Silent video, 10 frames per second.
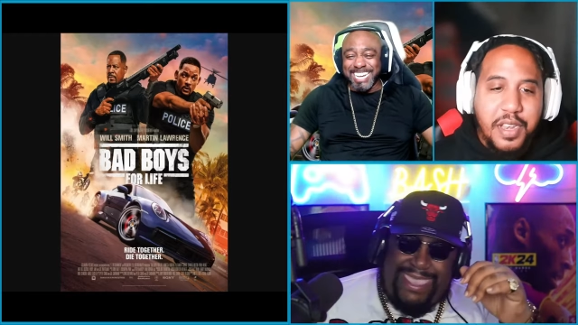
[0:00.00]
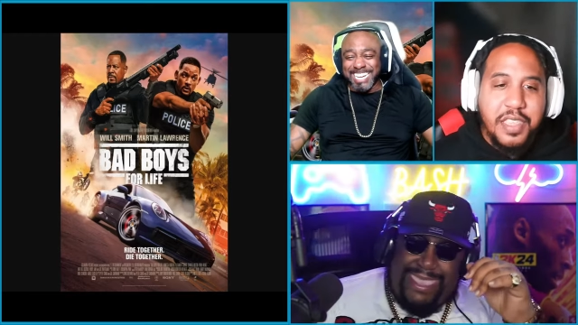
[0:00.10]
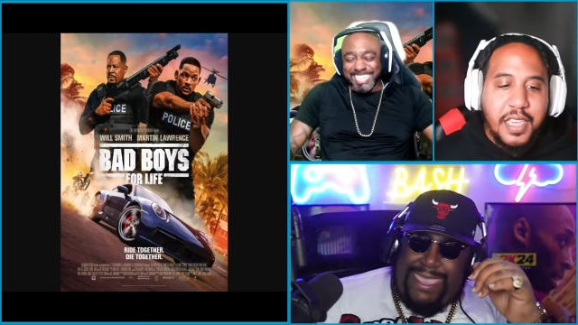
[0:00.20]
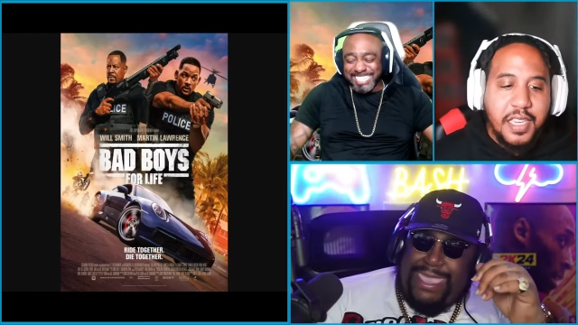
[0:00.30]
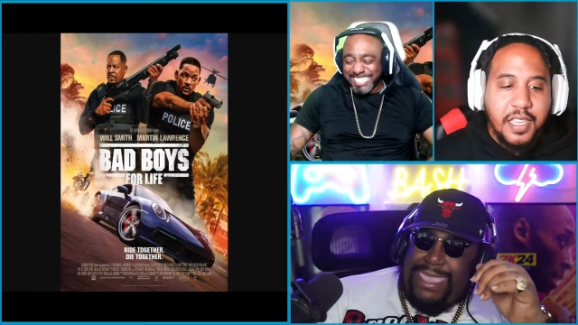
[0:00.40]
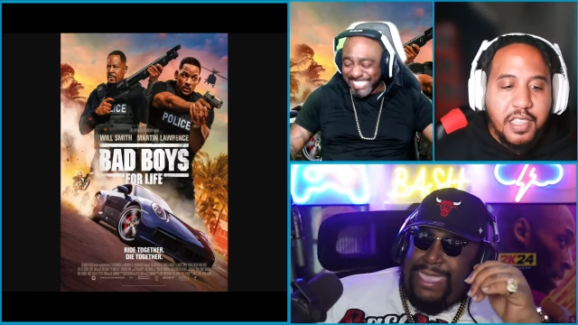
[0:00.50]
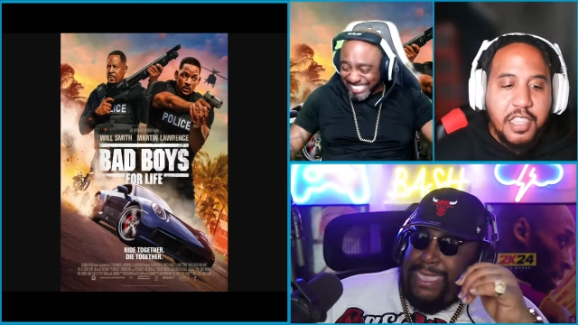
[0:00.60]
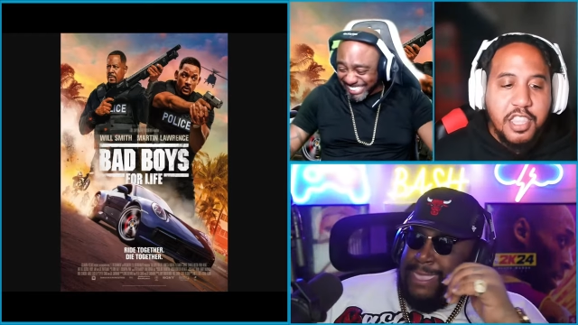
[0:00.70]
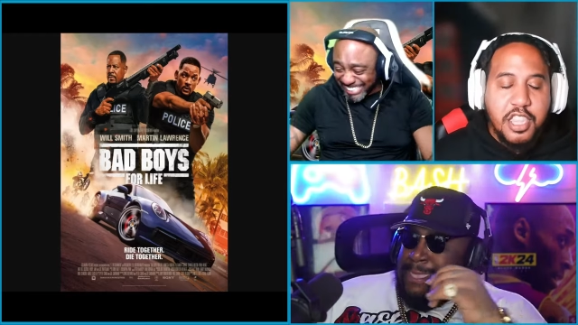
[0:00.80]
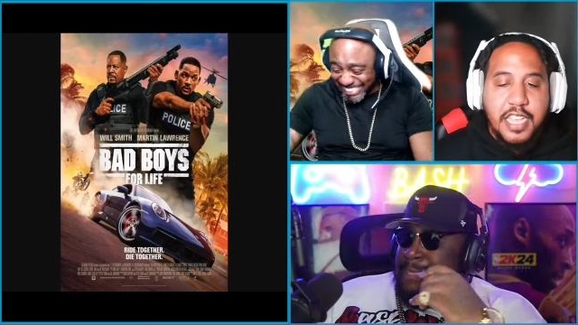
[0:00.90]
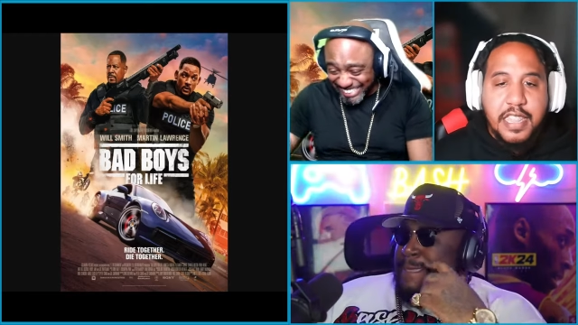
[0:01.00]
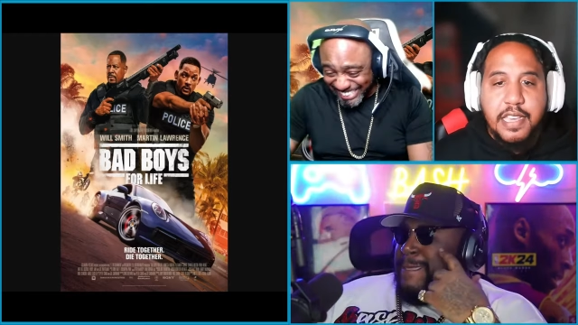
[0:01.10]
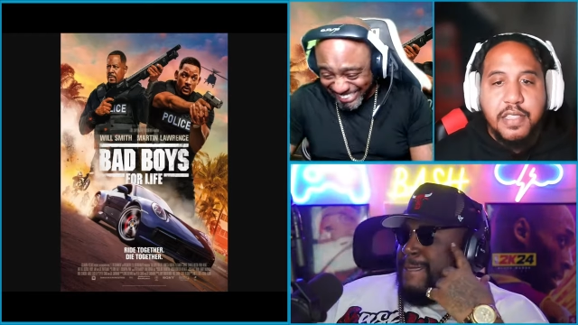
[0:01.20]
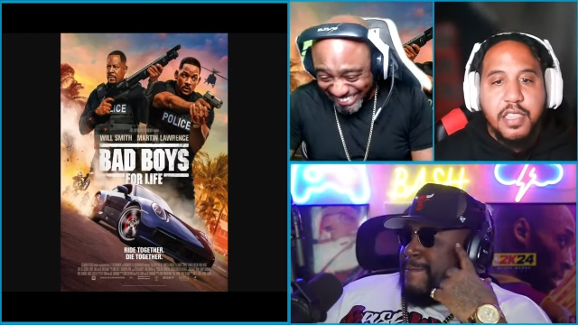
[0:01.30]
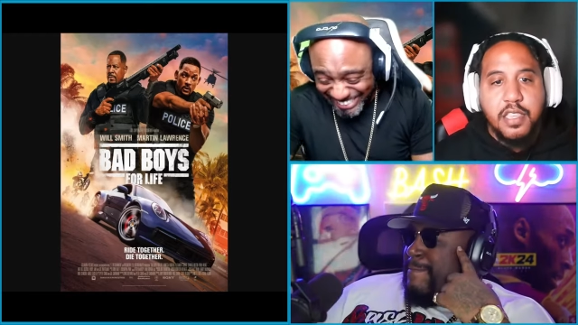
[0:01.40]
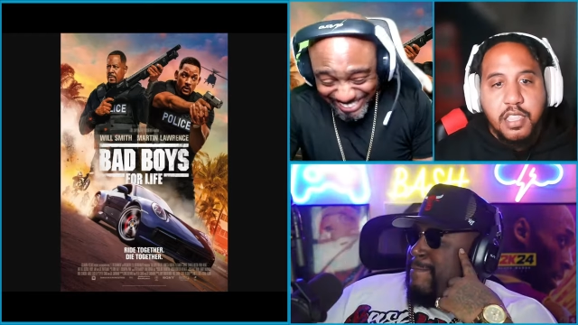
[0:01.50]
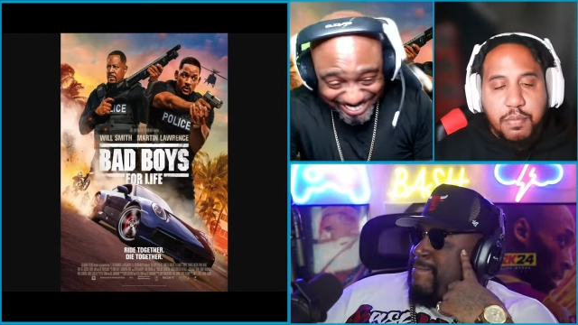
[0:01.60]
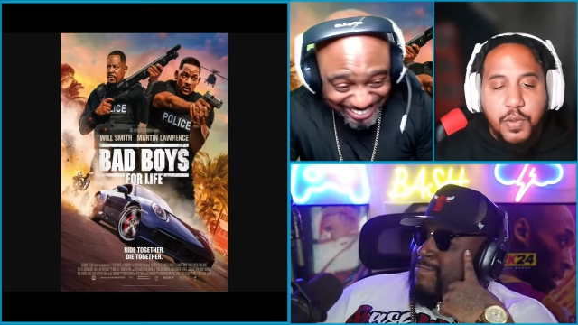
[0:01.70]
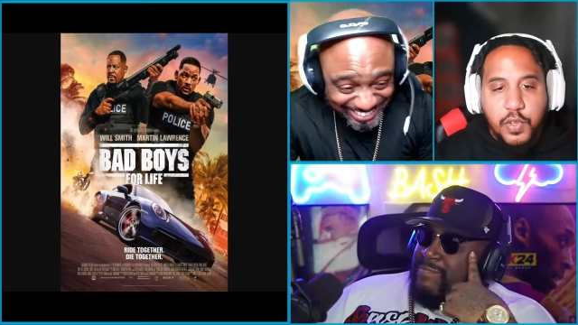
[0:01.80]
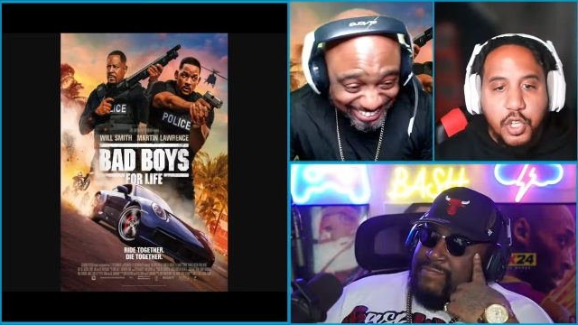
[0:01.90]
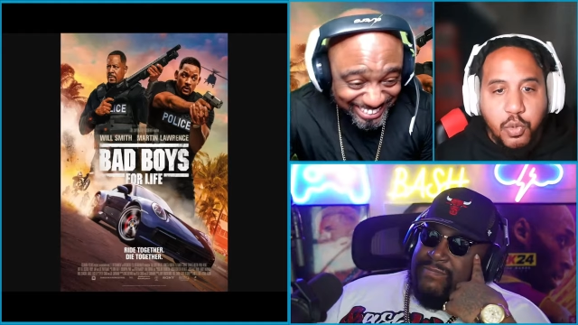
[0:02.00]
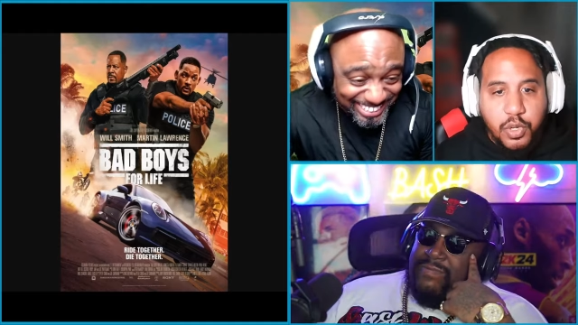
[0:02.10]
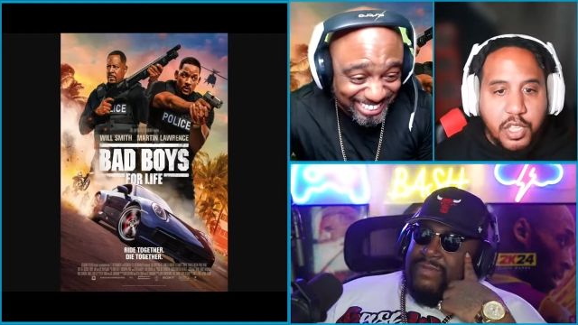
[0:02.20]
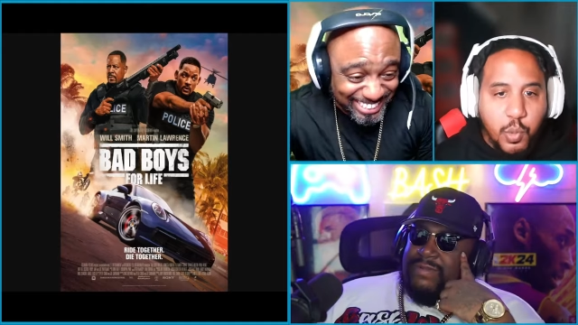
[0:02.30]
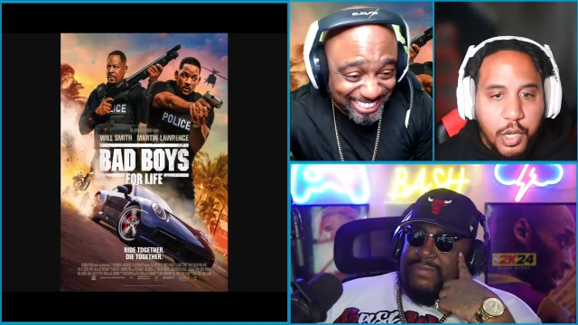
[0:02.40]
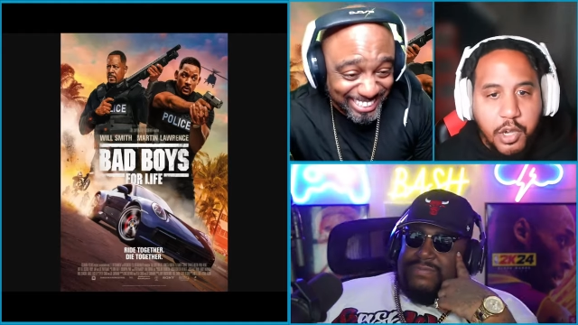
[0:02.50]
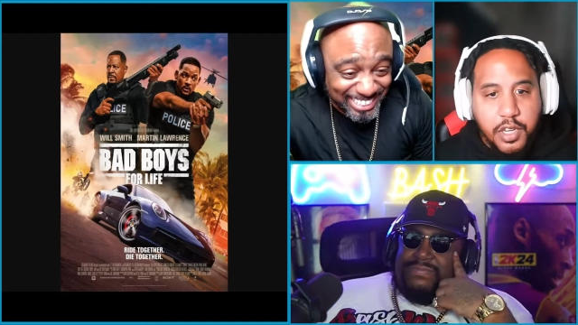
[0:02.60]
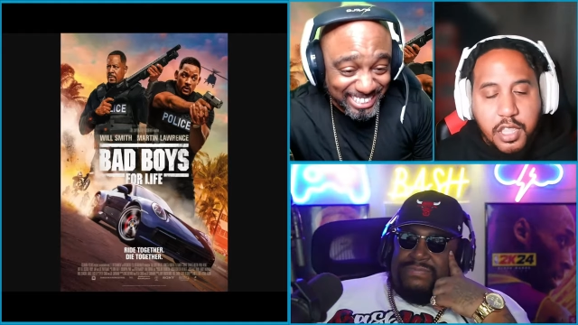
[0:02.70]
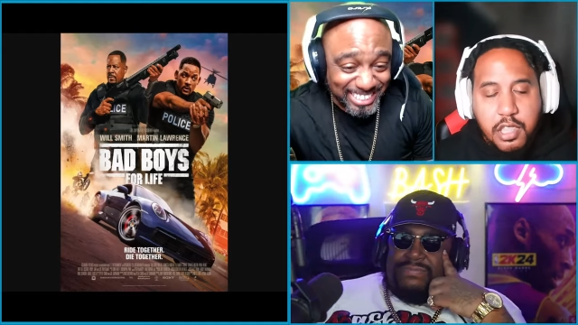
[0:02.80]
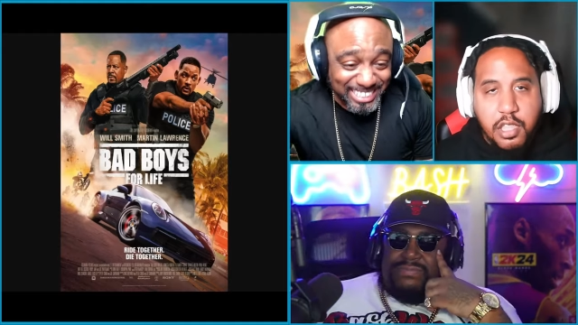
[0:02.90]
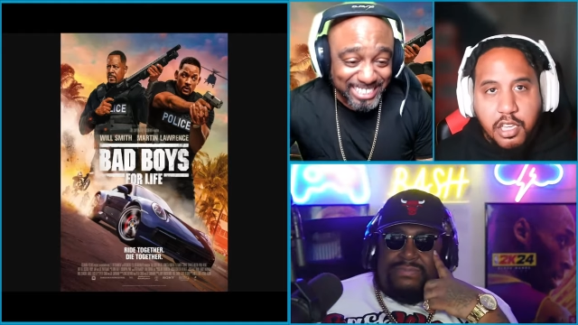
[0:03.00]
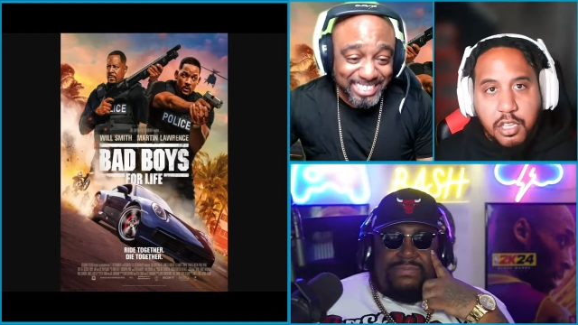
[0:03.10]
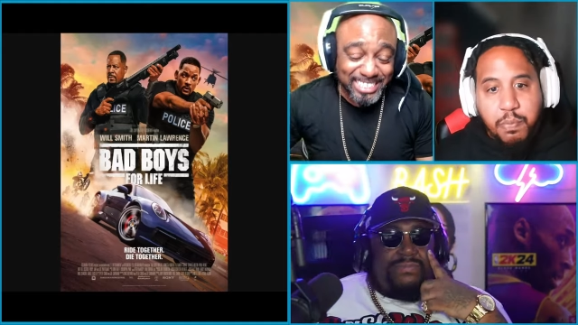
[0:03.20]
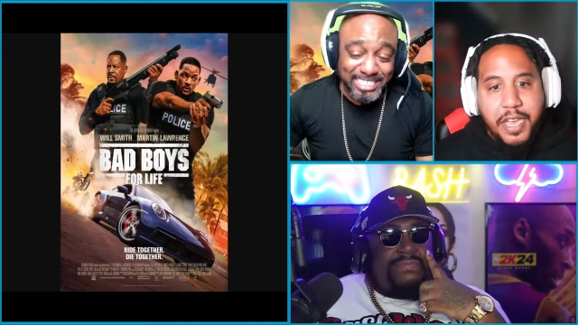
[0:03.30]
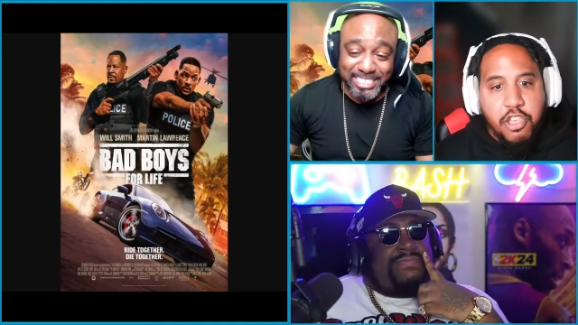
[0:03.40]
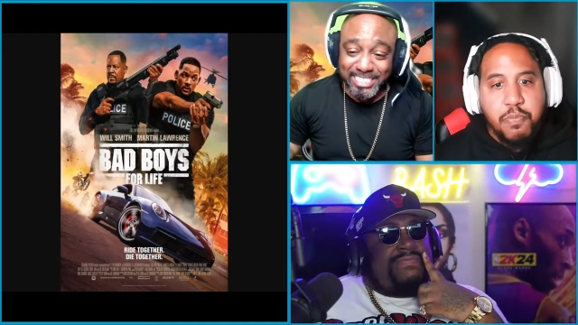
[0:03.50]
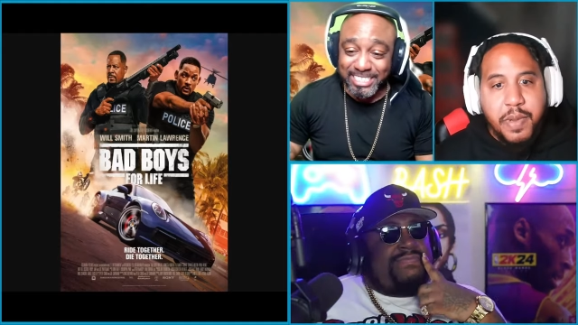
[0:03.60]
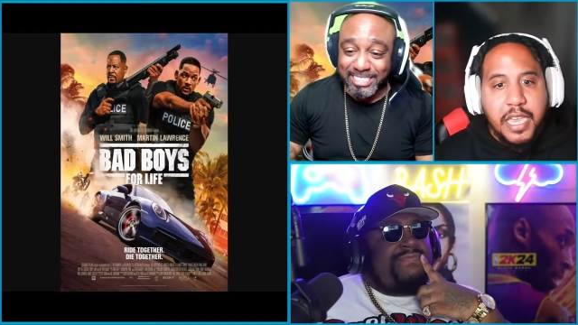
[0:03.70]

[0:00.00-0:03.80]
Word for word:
Speaker 1: I want to say is, shouts out to this movie doing this well. This is a good bounce